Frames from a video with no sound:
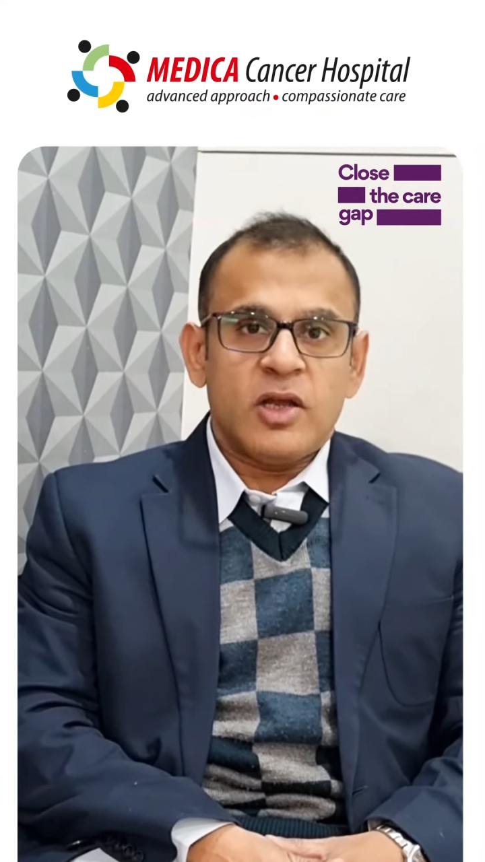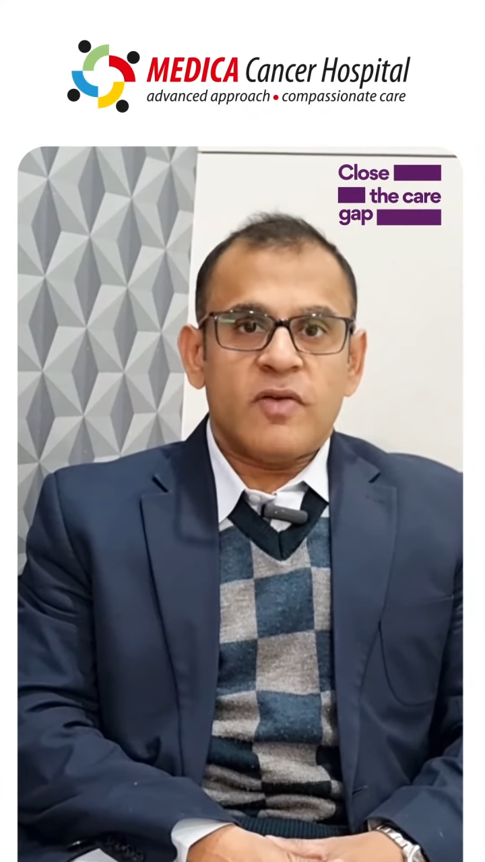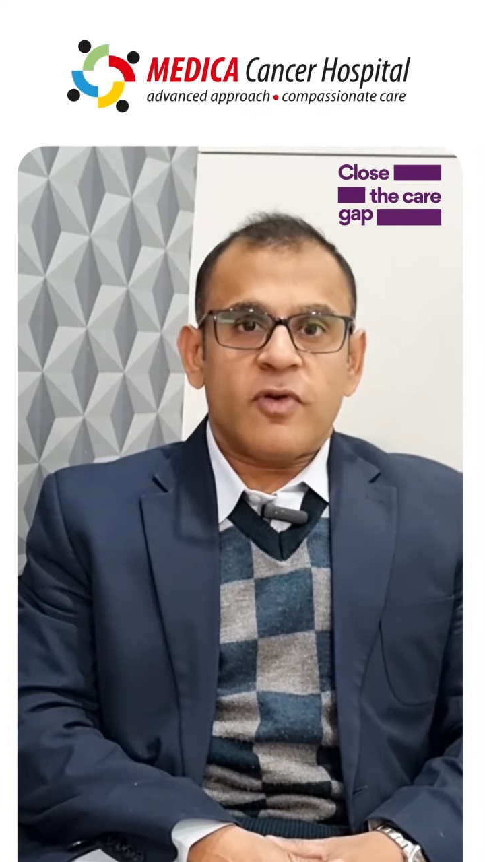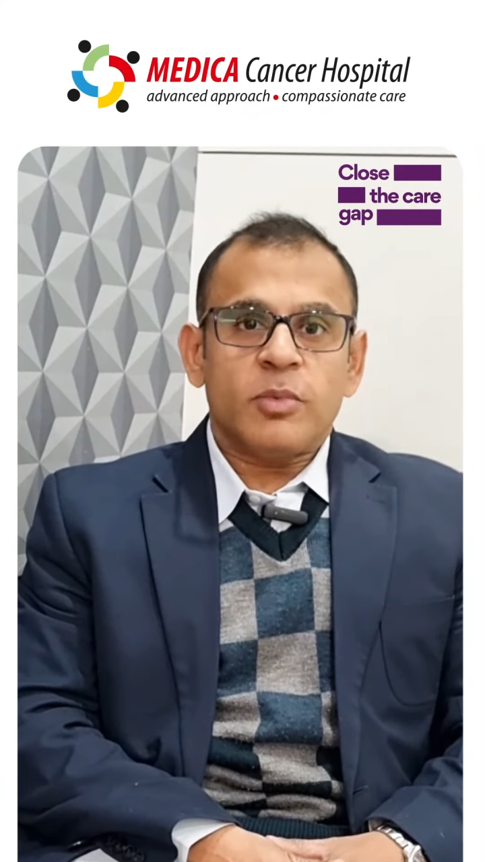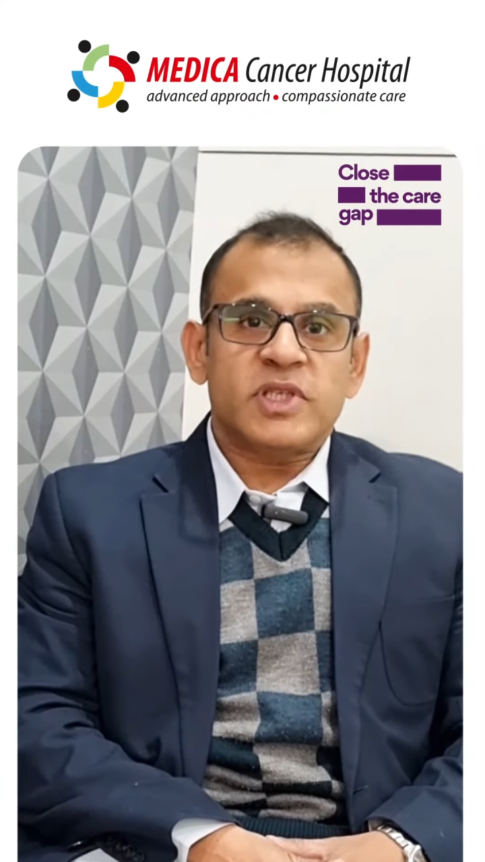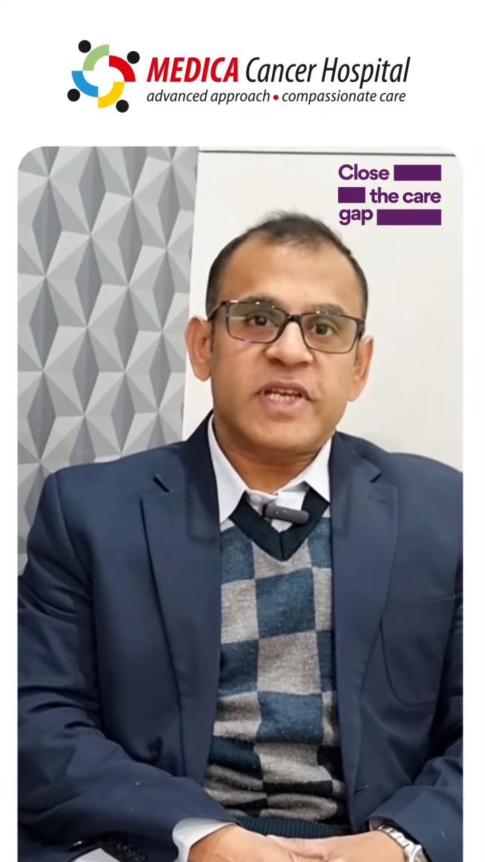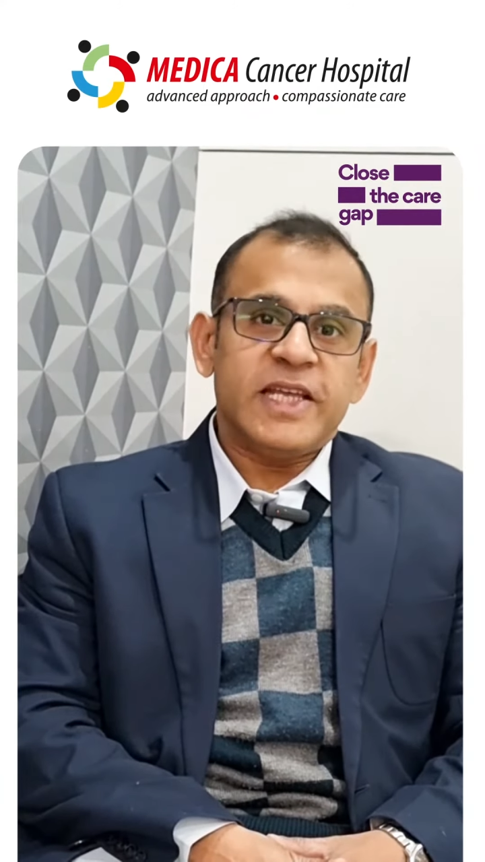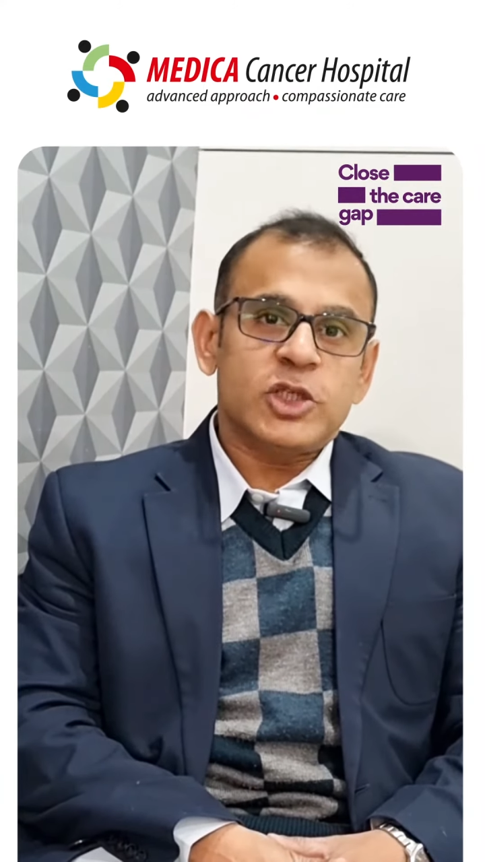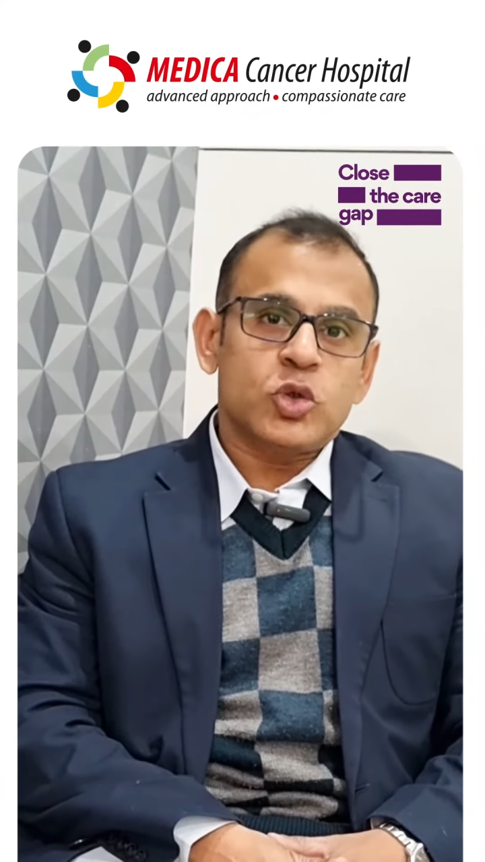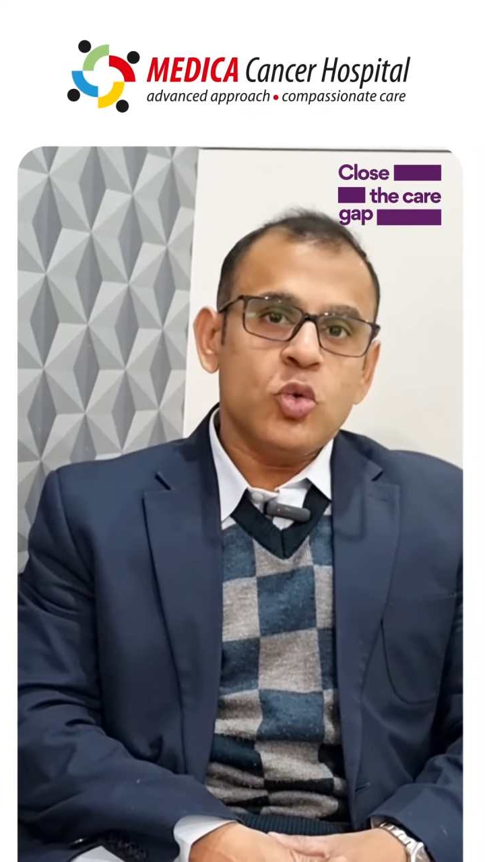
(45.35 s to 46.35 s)
From
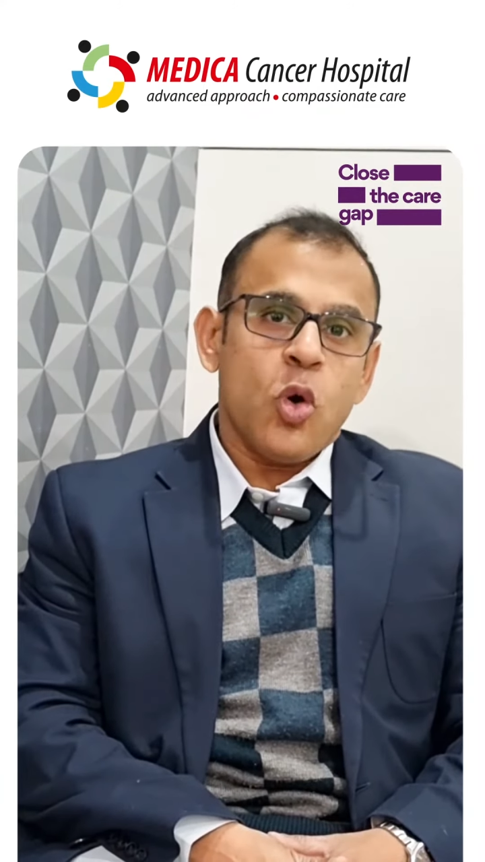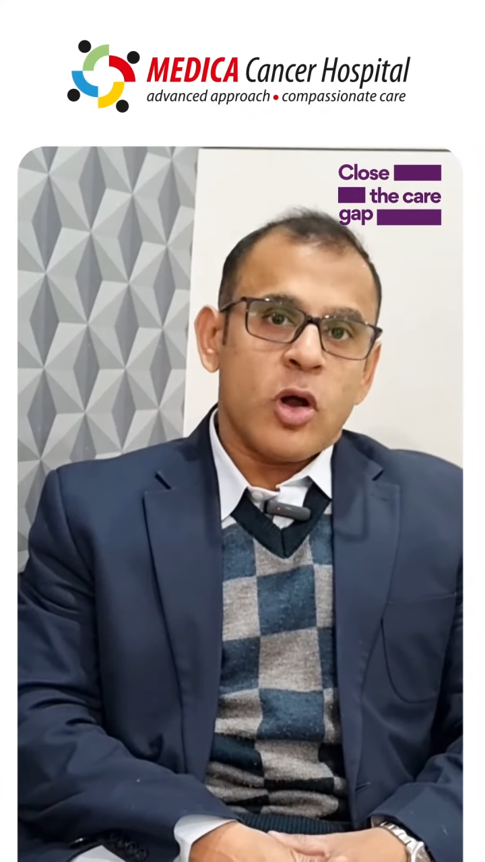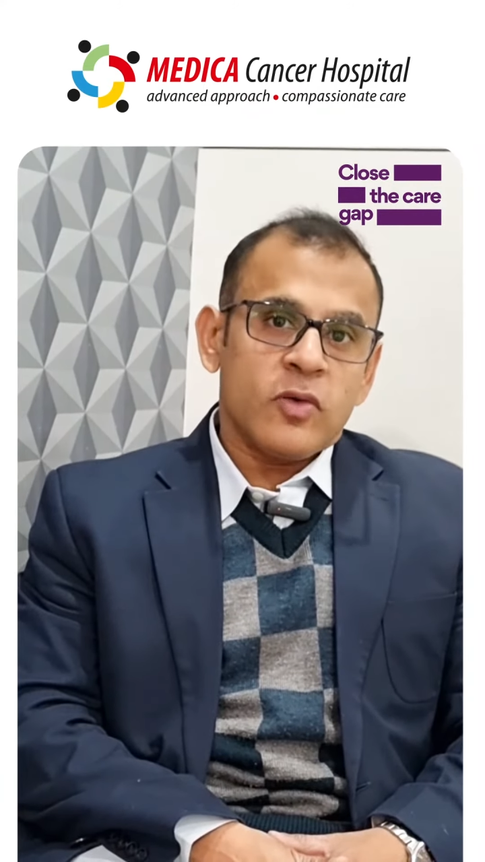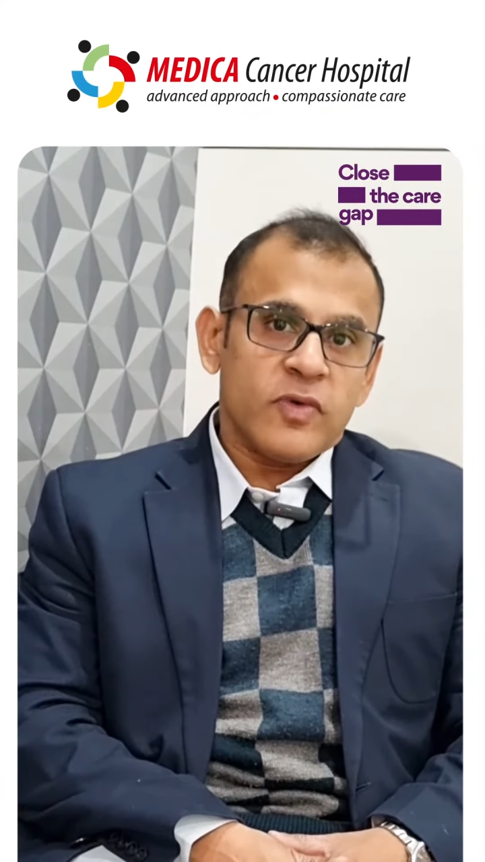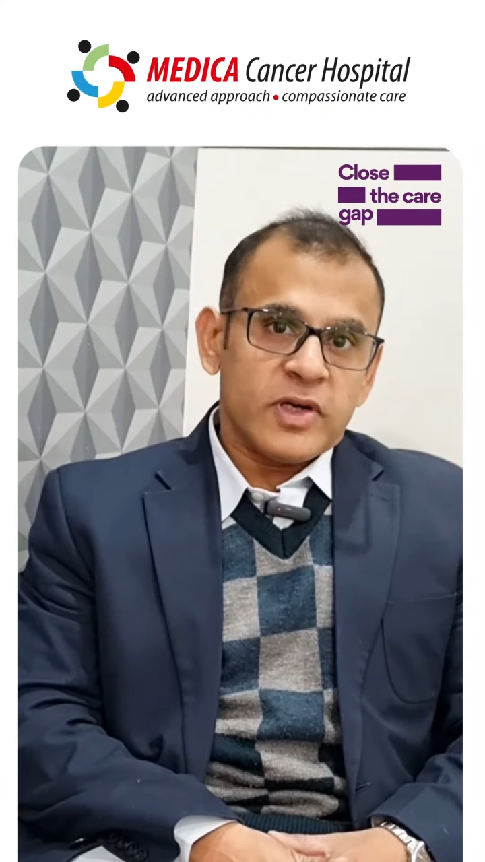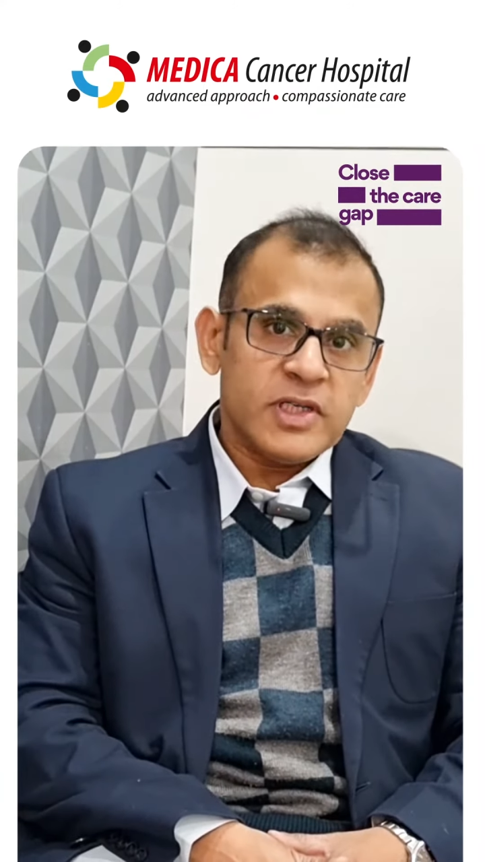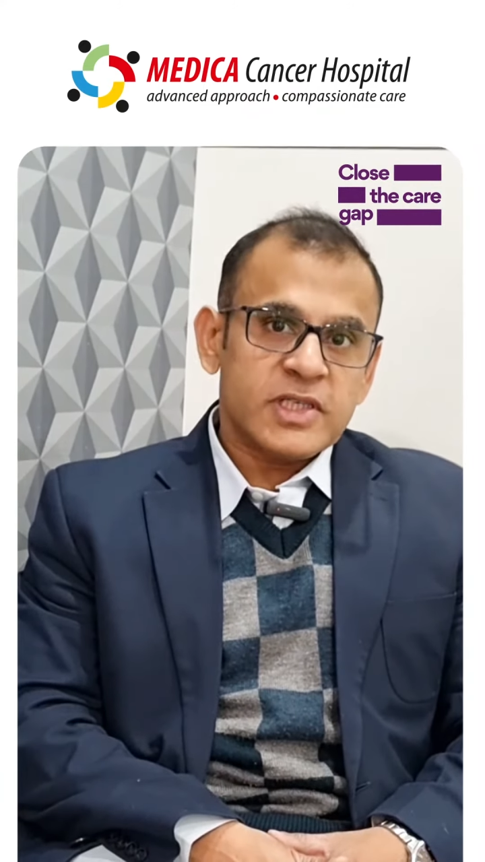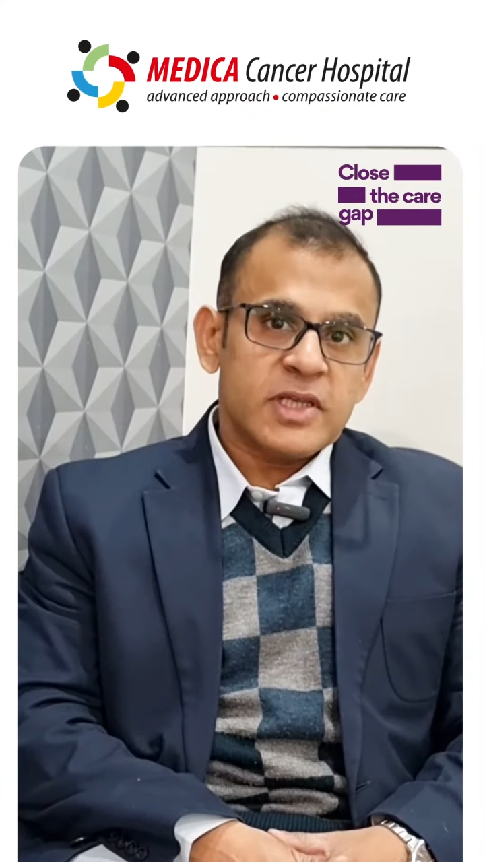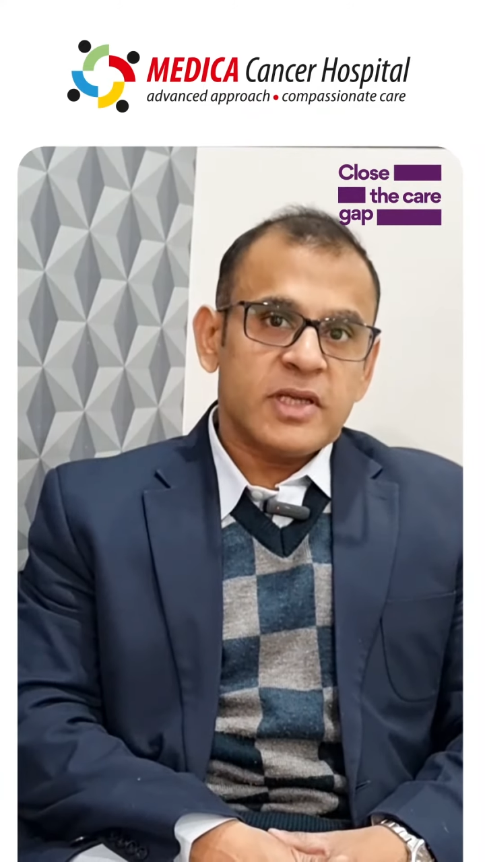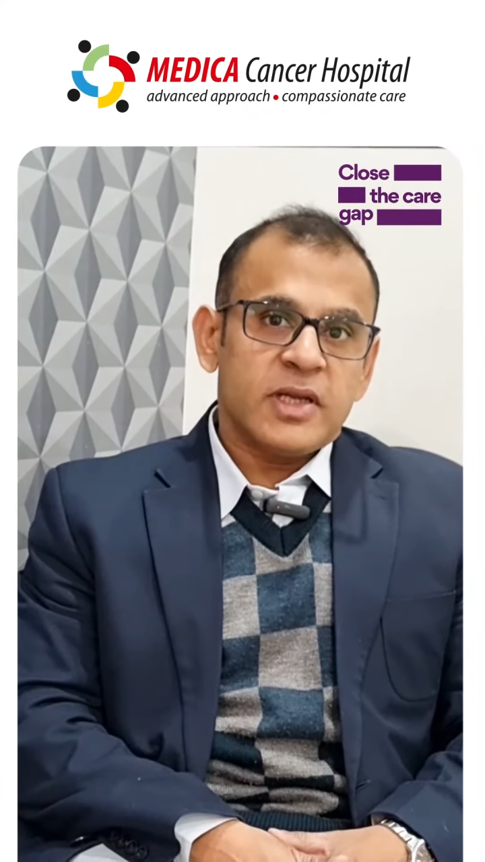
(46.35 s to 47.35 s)
stage 2 onwards,